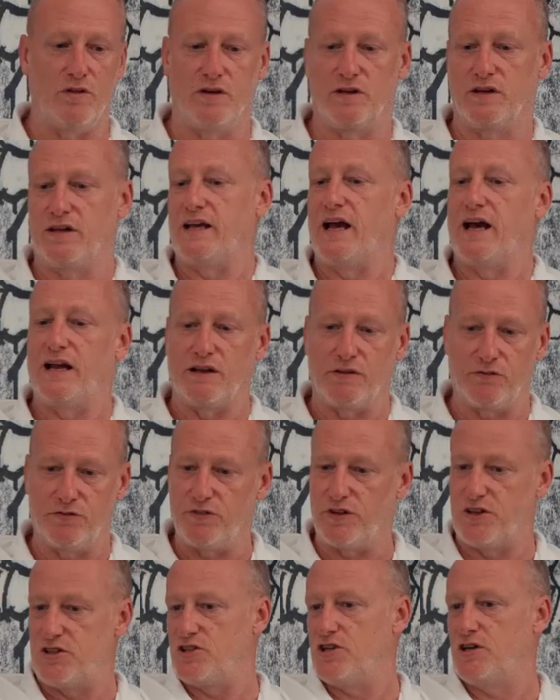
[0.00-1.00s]
than getting
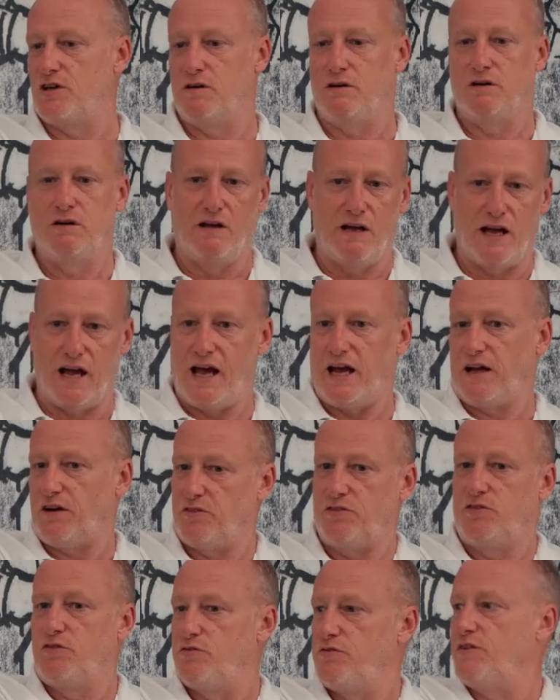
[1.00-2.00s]
feature
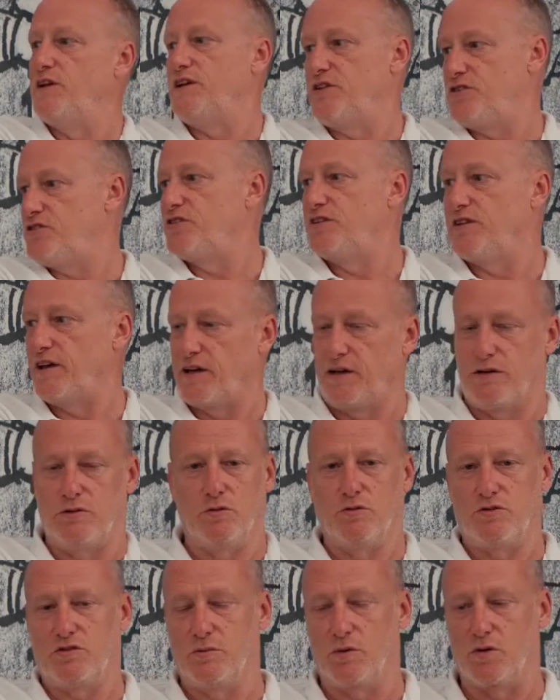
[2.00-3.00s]
X finished today
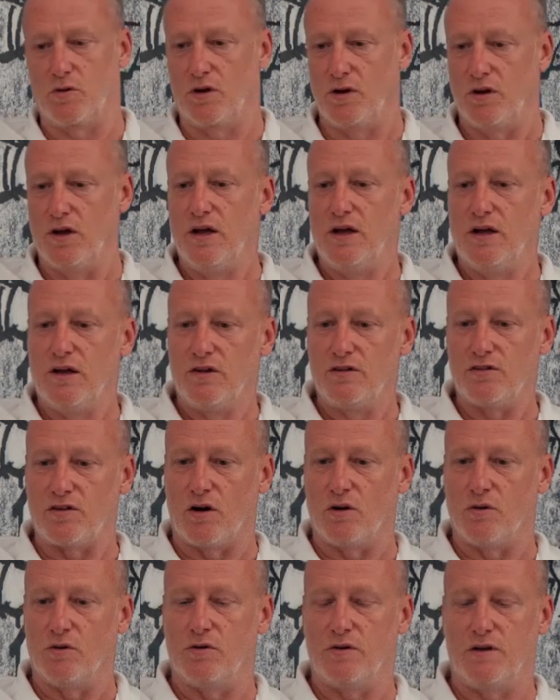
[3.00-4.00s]
or tomorrow.
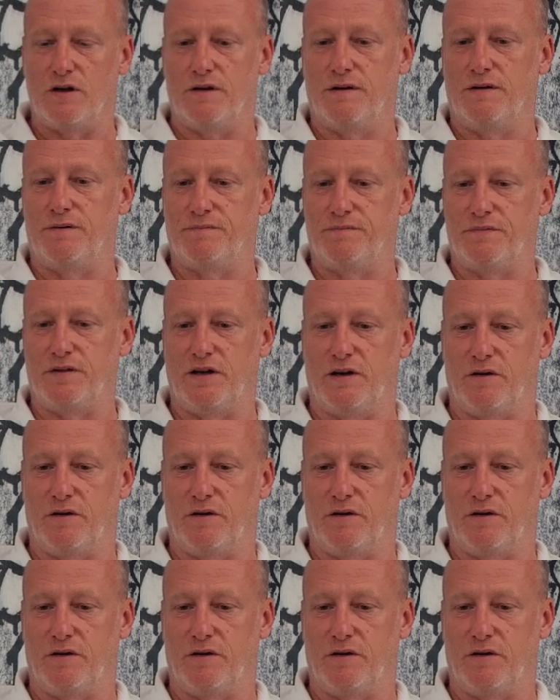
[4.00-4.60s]
So, you